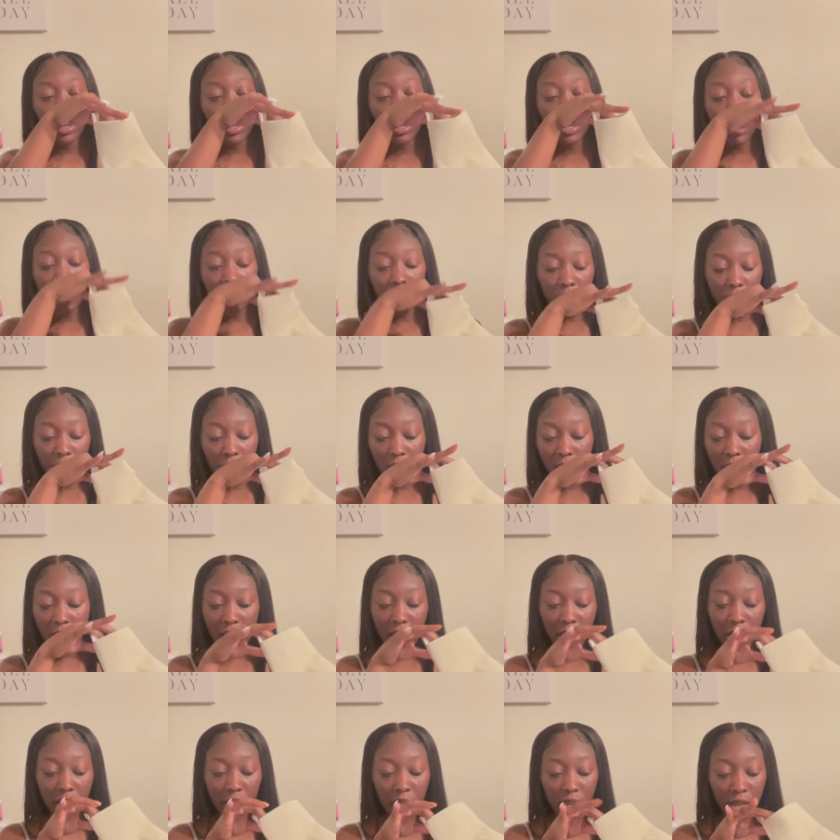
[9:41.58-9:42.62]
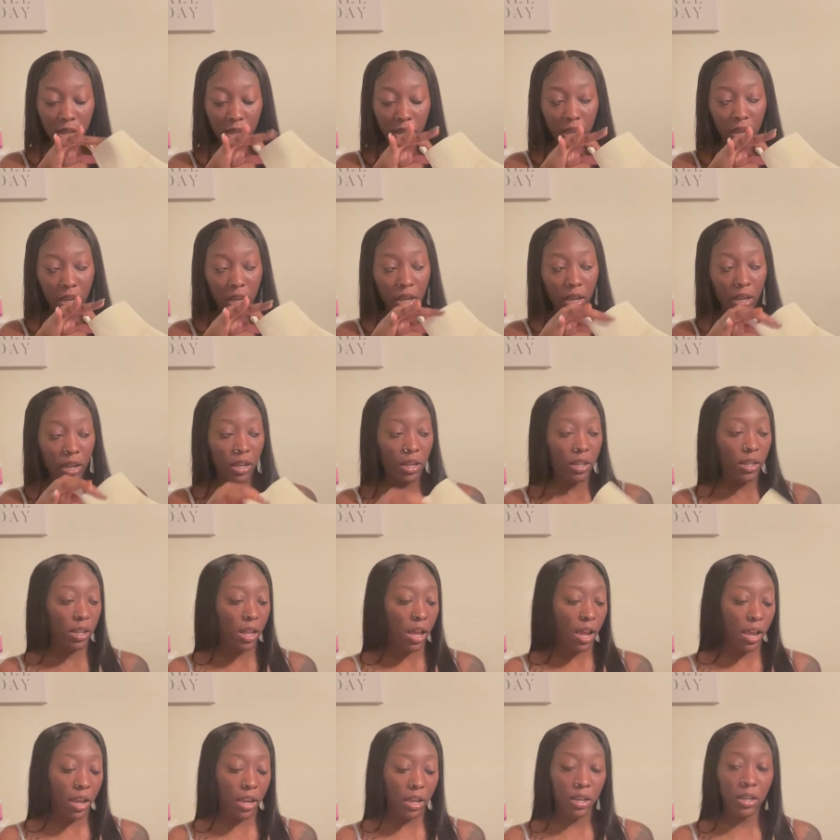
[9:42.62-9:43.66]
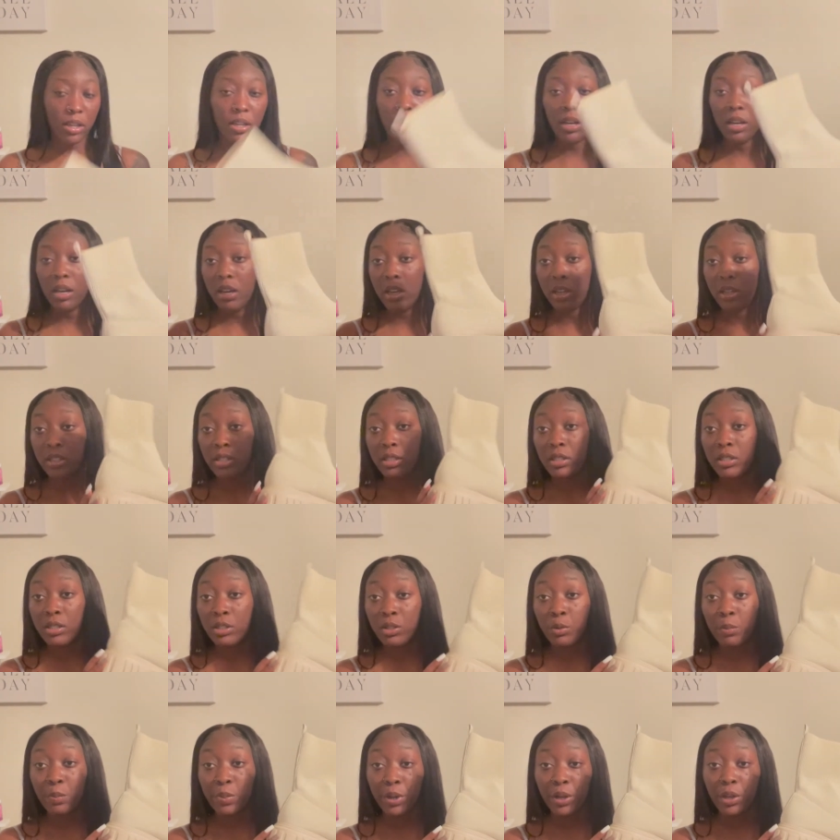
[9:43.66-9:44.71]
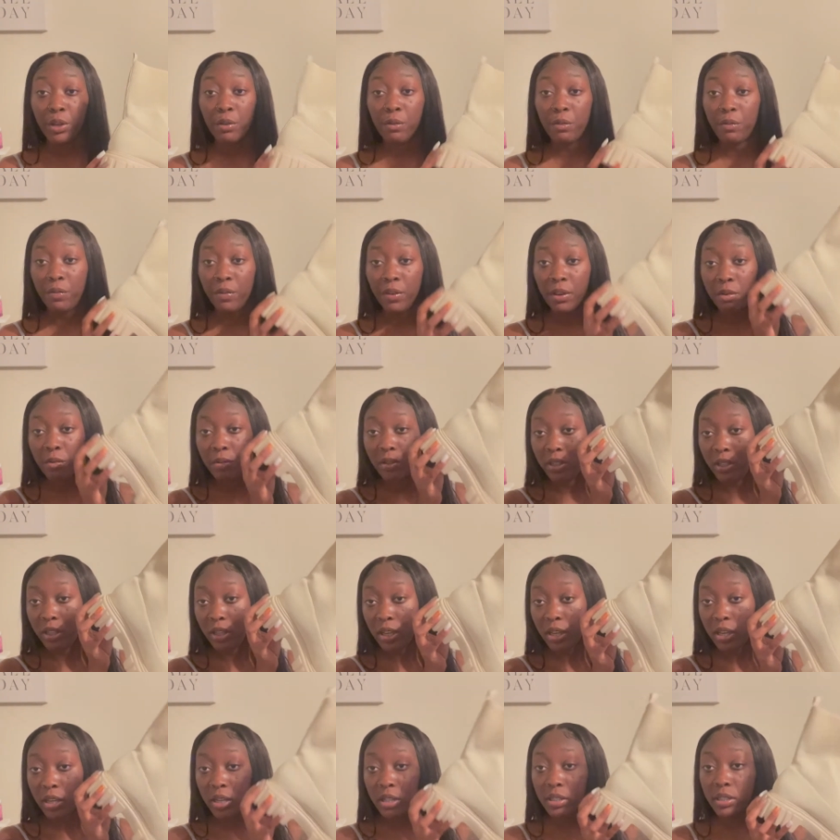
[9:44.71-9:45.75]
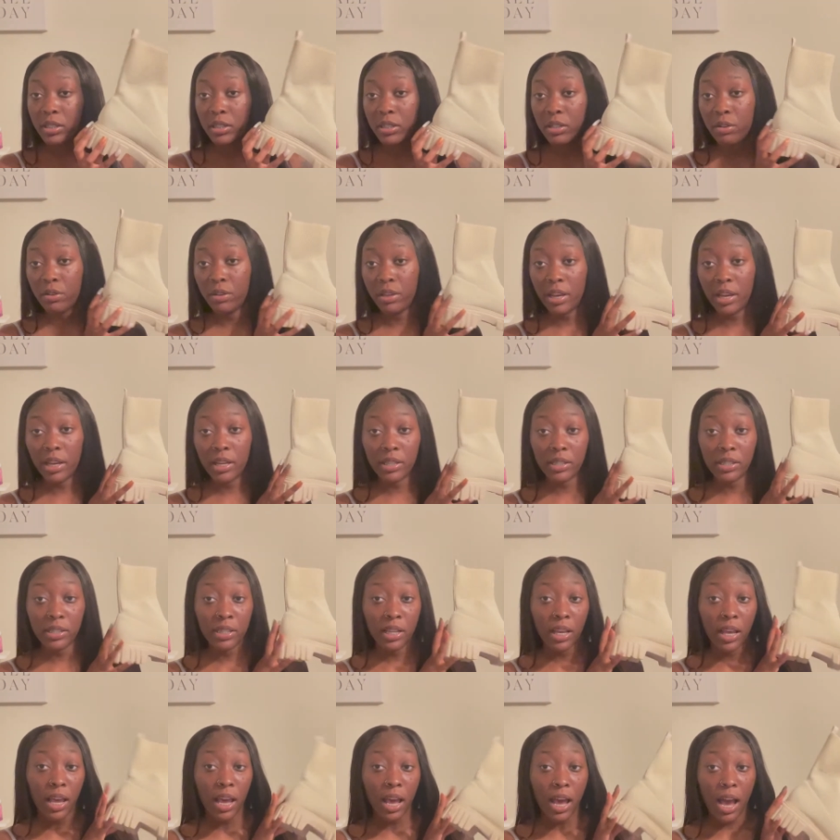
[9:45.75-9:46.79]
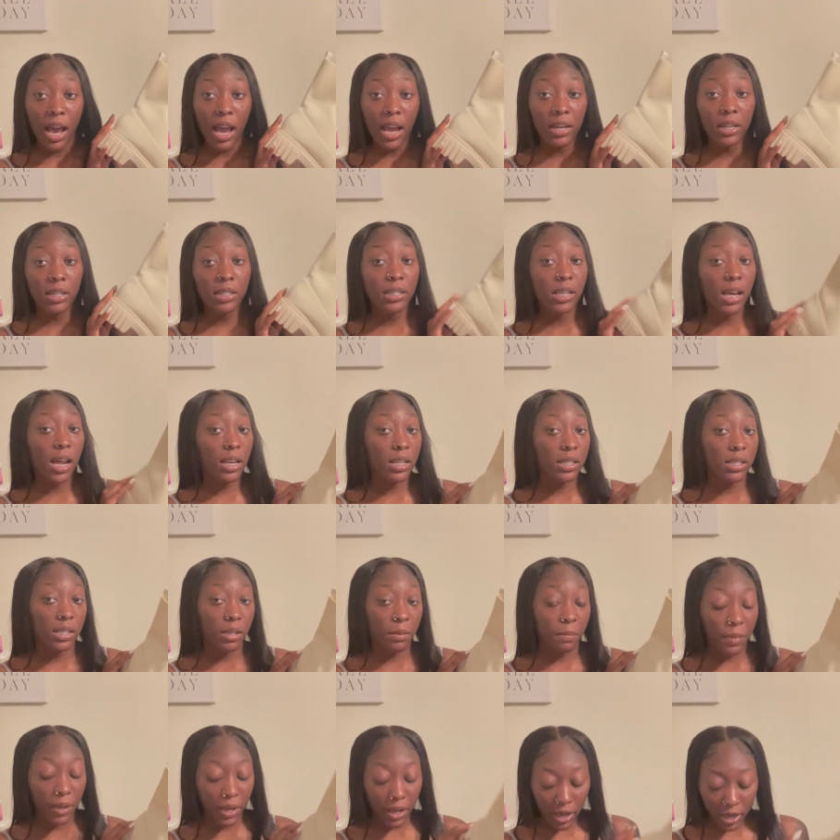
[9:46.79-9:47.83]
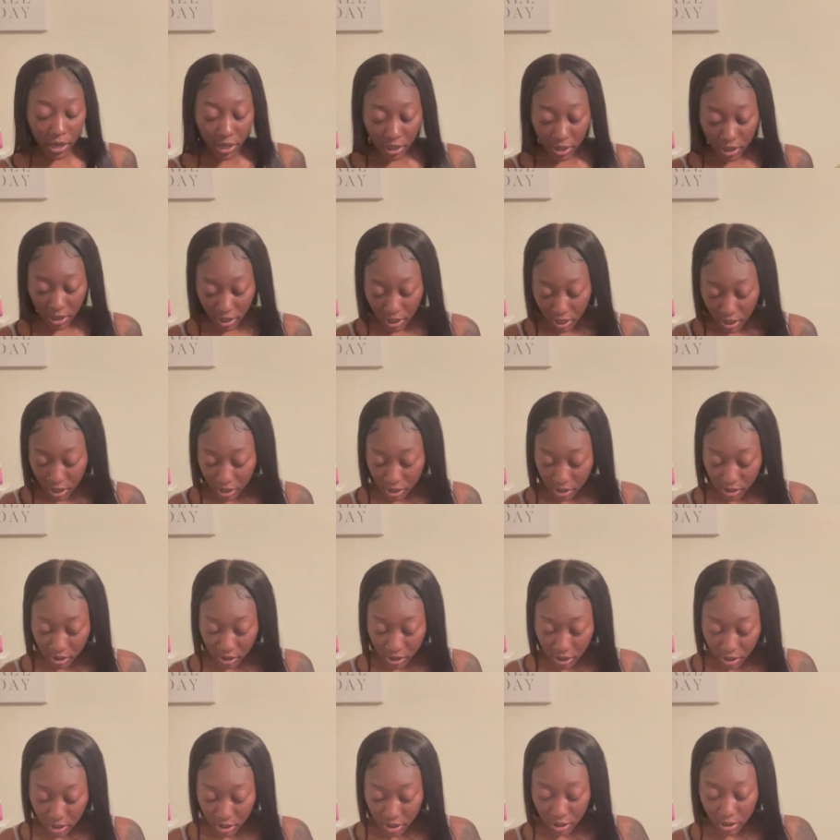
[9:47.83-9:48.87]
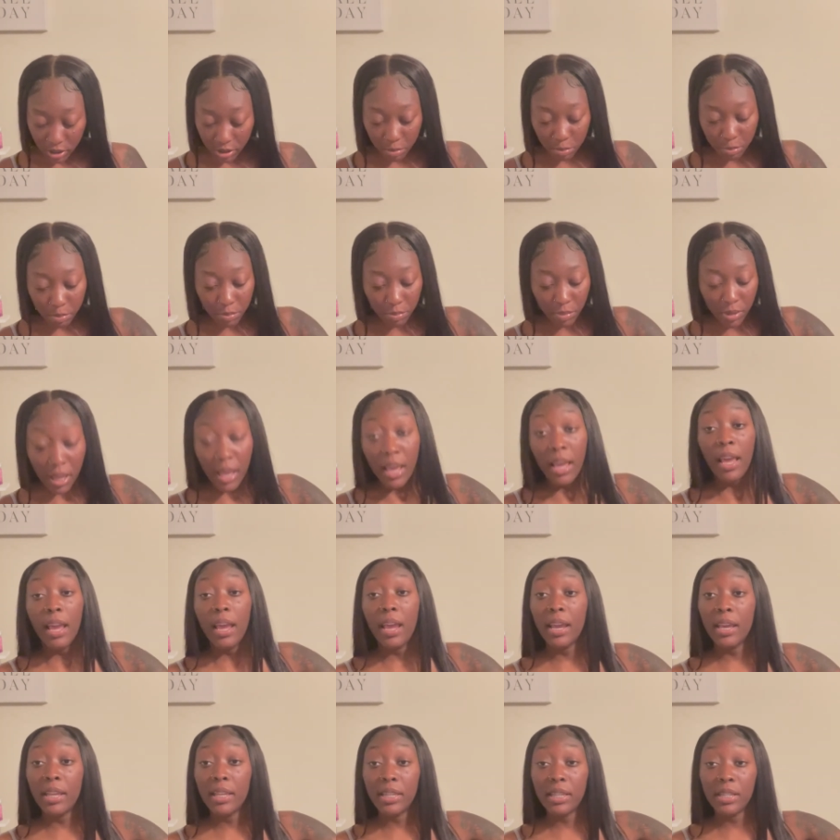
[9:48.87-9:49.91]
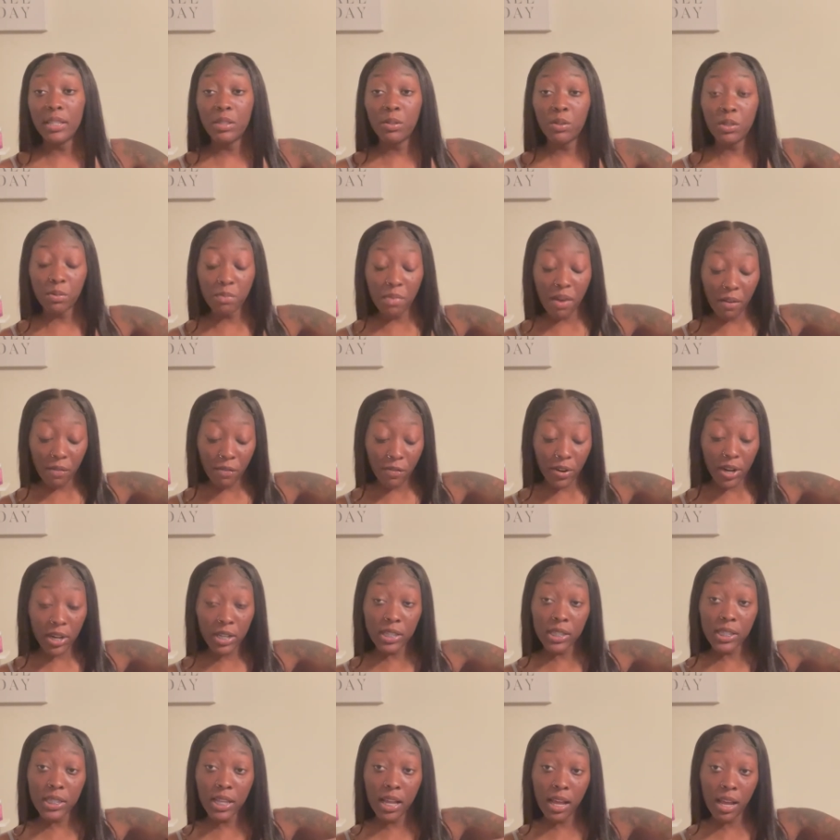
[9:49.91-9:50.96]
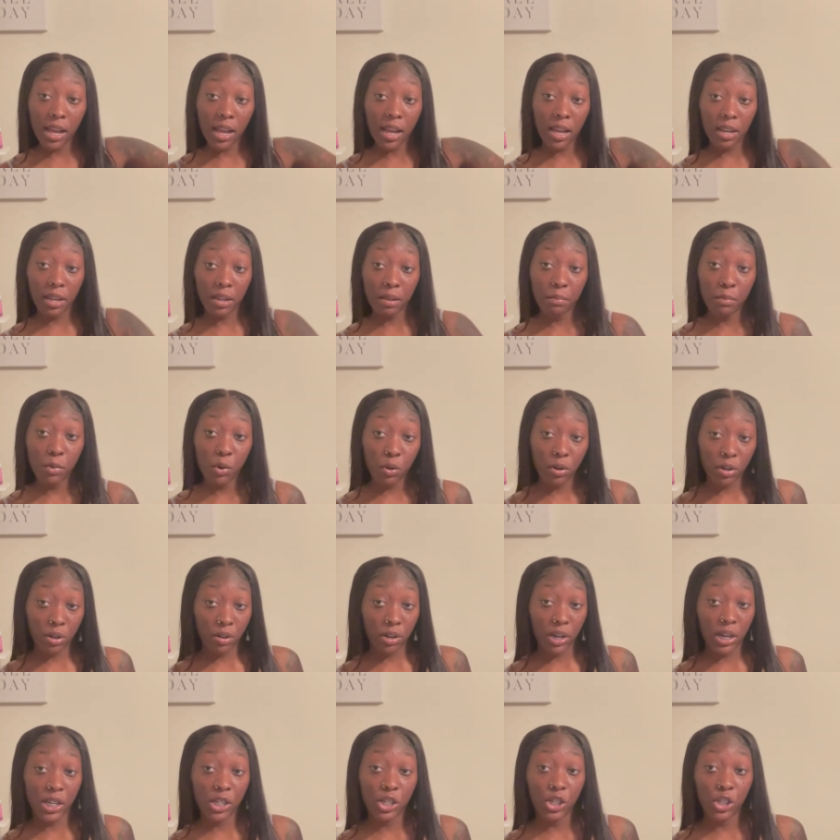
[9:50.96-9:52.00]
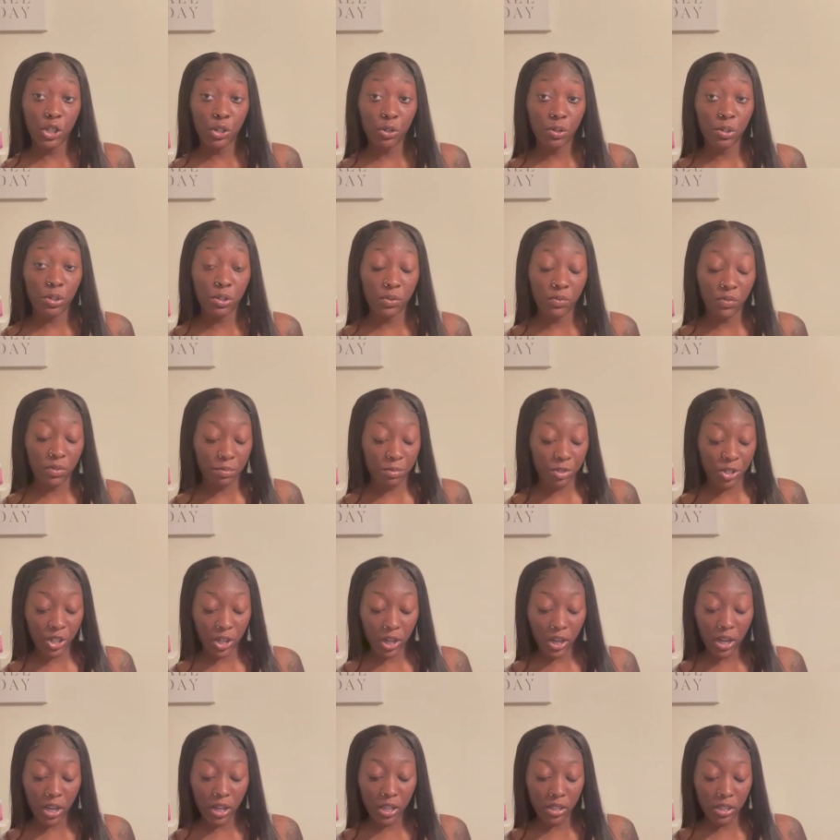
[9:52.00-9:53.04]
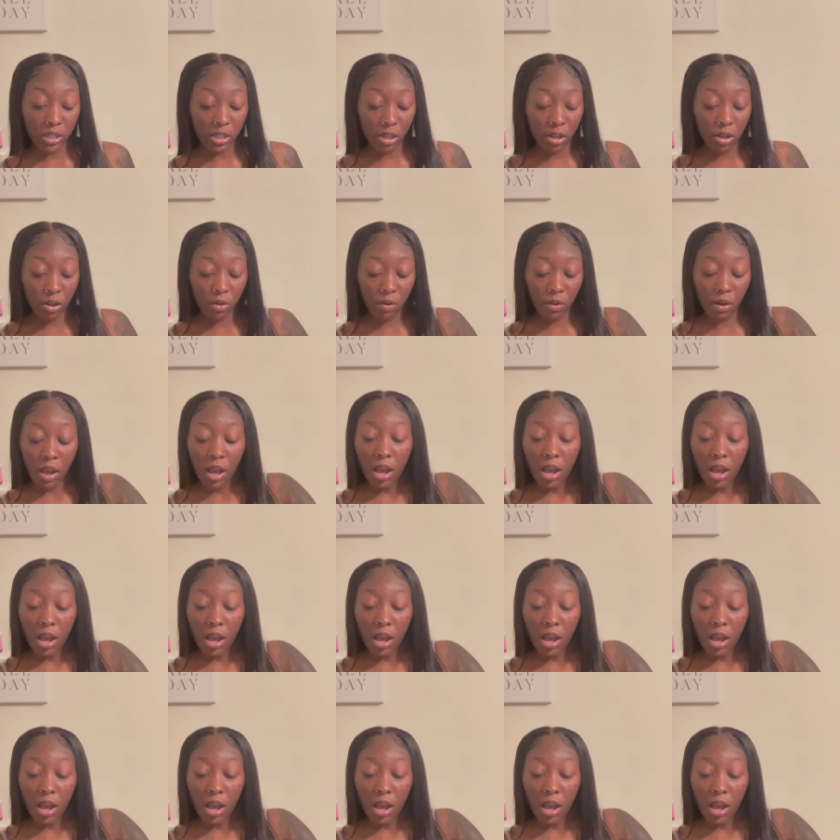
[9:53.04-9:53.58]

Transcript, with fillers: and I know I can get like a super cute fit with these. So yes, I decided to pick these up. And this was my first time ordering shoes from Shein, so